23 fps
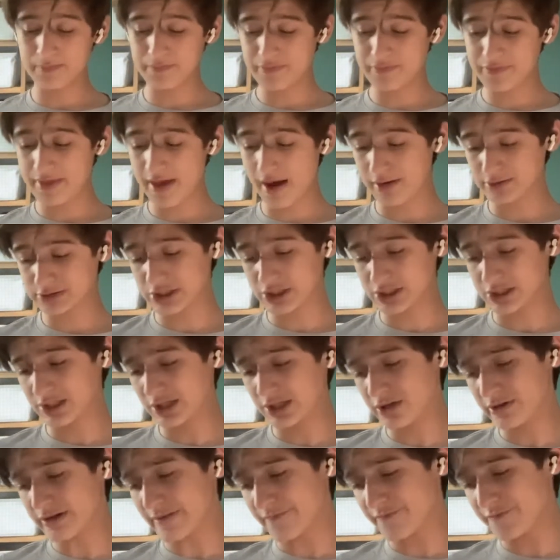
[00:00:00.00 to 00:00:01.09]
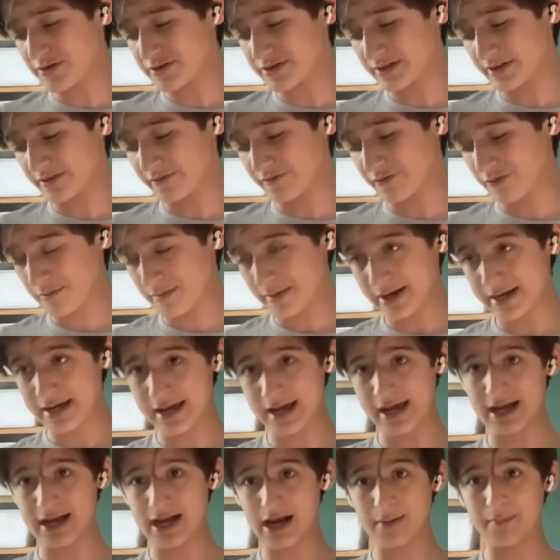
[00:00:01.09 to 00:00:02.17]
that was just a little confusing for
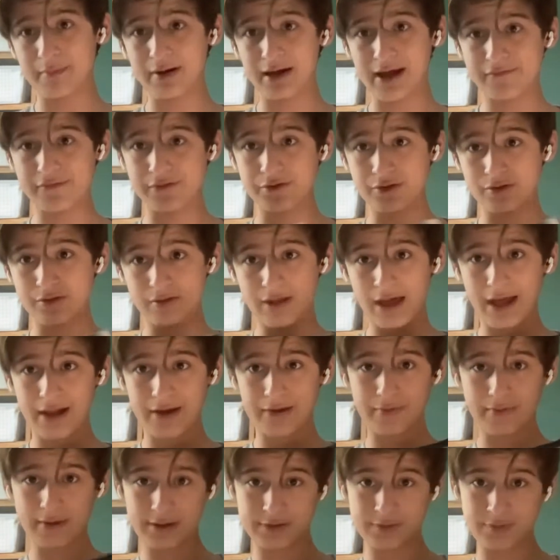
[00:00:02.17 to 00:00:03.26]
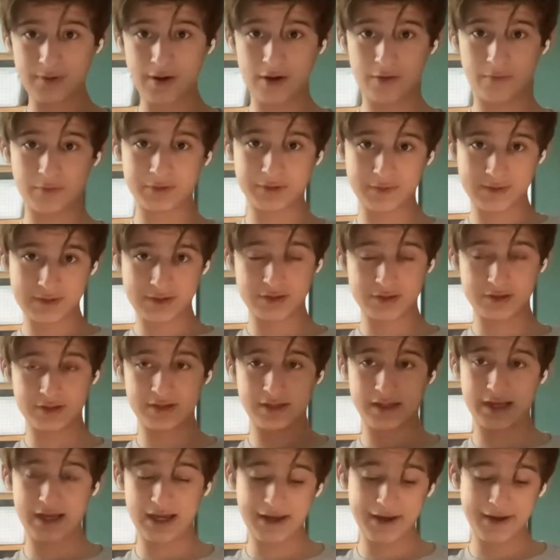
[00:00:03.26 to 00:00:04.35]
me, and I'm gonna have to do that as well with The Return of
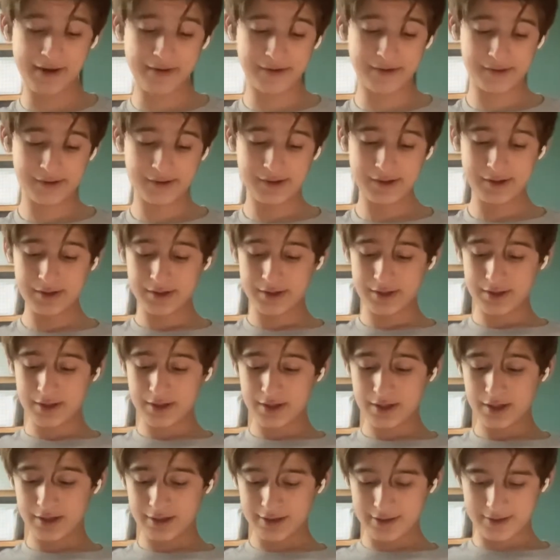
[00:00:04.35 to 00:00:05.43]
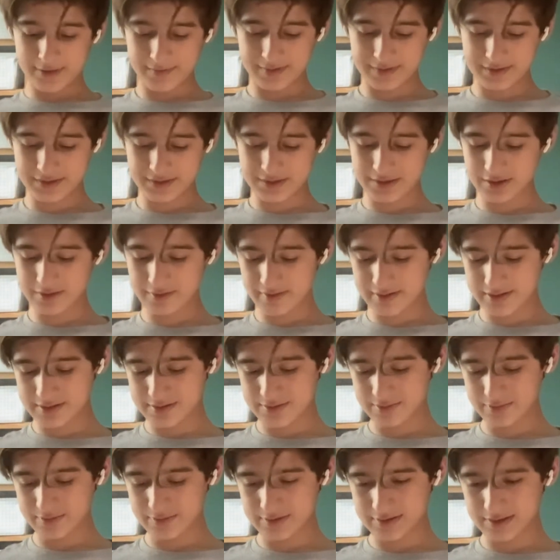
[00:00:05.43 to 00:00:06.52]
the King, because Goodreads
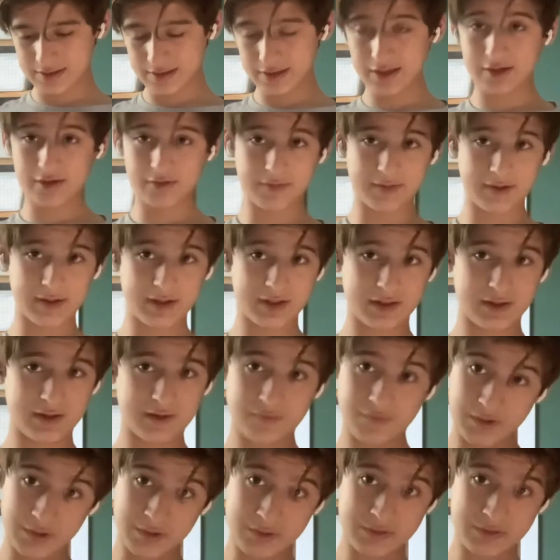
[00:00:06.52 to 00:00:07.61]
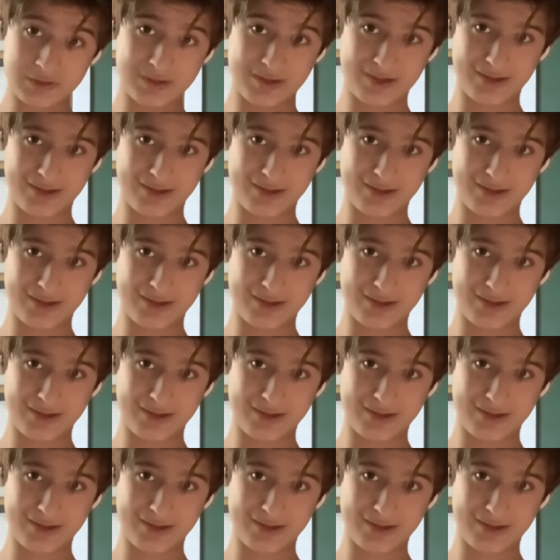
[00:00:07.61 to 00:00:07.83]
was a little bit confused.